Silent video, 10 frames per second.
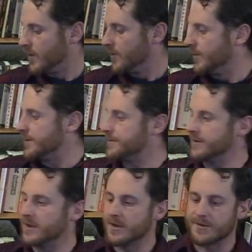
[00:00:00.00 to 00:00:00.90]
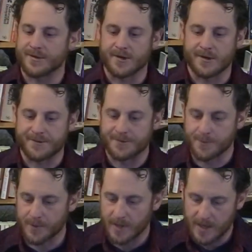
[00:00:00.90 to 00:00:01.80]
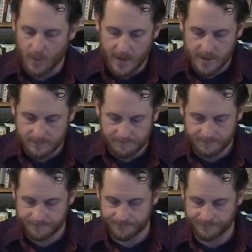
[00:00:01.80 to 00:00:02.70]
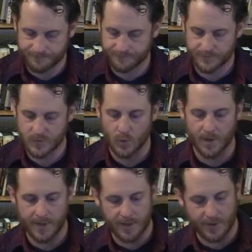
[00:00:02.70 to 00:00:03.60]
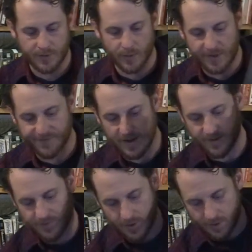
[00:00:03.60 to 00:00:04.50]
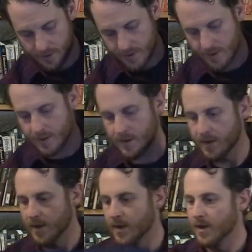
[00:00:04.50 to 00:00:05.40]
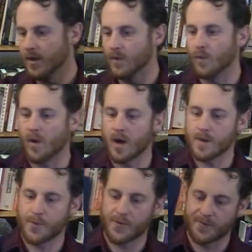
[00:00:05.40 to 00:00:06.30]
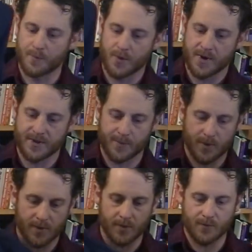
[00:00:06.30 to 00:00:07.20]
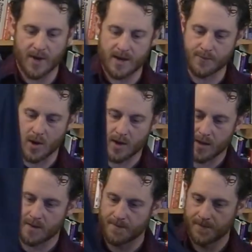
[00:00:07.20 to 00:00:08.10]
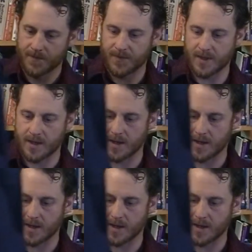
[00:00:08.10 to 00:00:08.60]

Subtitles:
This is a super lightweight, $20 or $25 waterproof, breathable rain parka that I